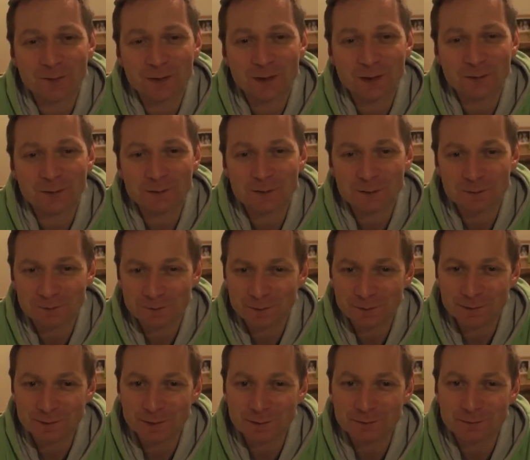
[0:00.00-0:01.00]
Kieran's a
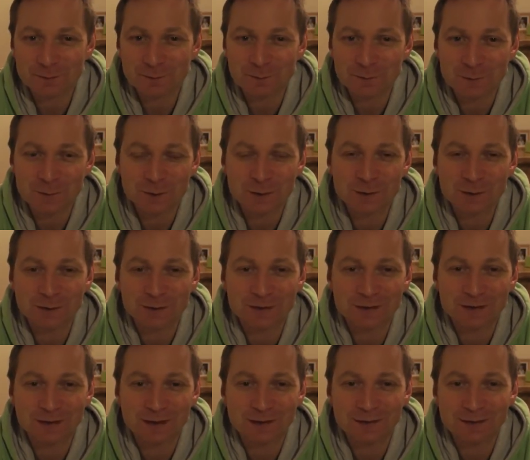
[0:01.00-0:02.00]
very different magician,
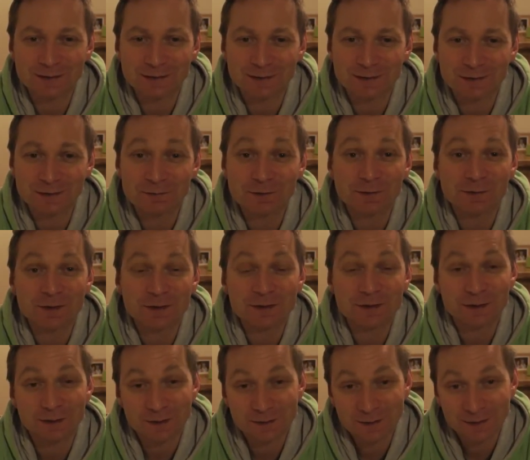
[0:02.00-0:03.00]
and very
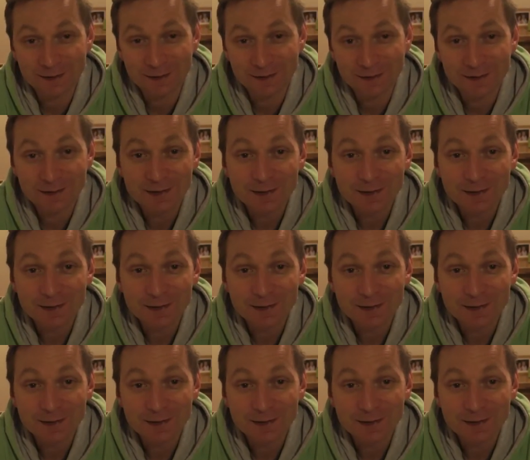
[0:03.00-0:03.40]
exciting